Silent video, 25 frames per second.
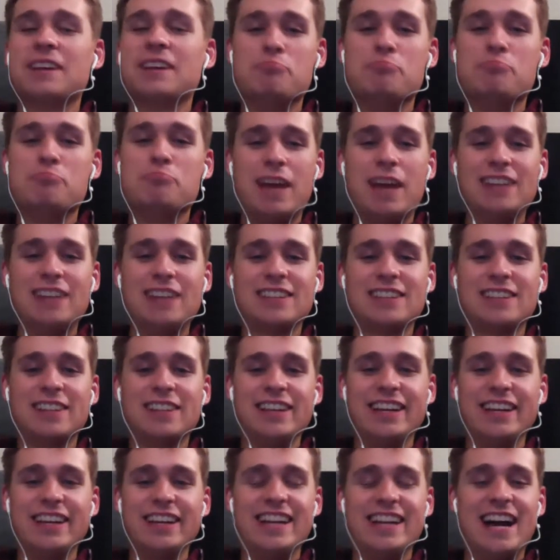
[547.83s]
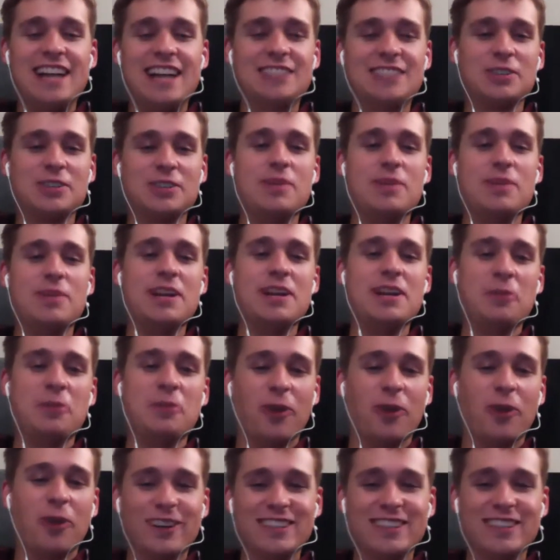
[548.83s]
basically in not so many
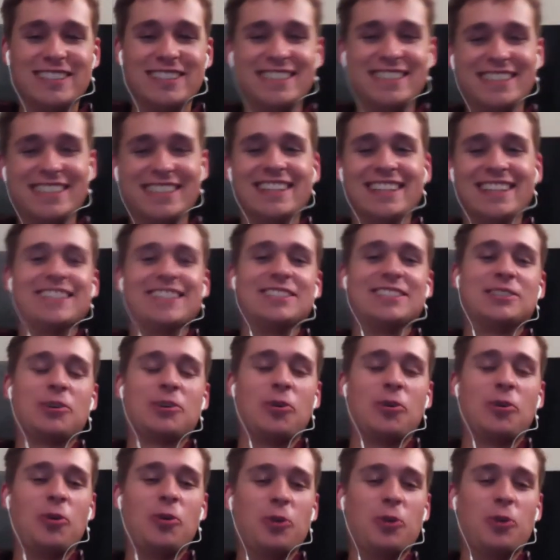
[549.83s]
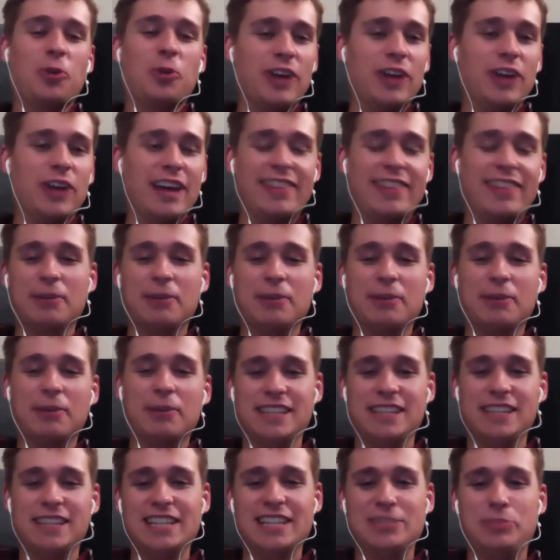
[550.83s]
words, told, I think it was
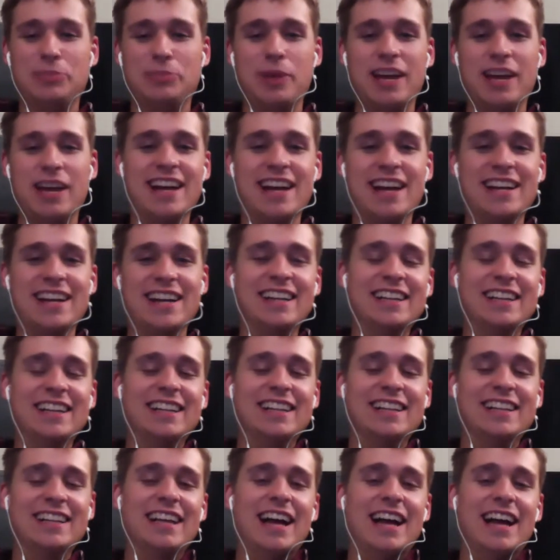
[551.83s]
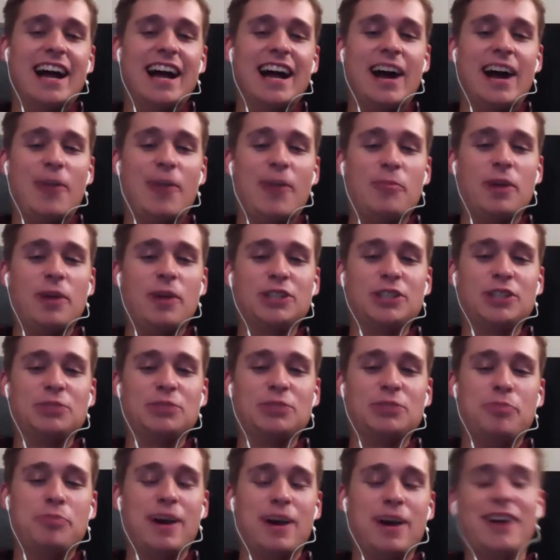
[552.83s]
ESPN, how much
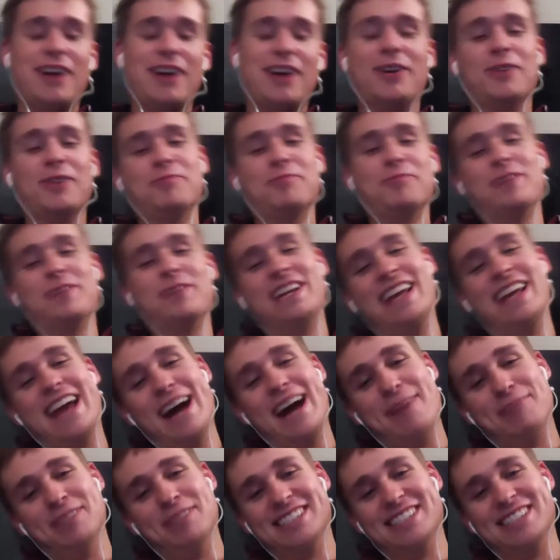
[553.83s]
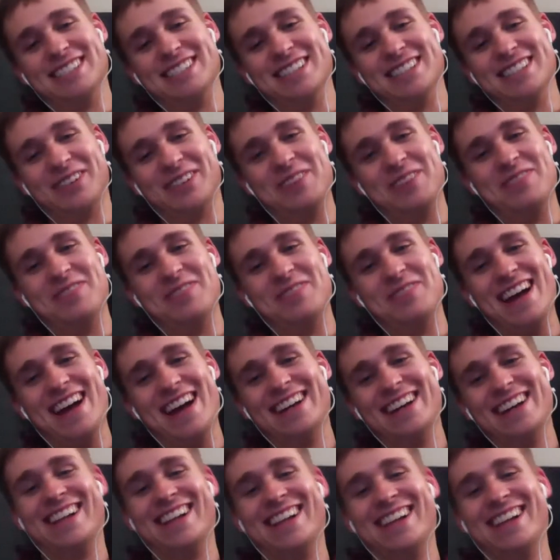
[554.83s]
better Minneapolis is than Green Bay.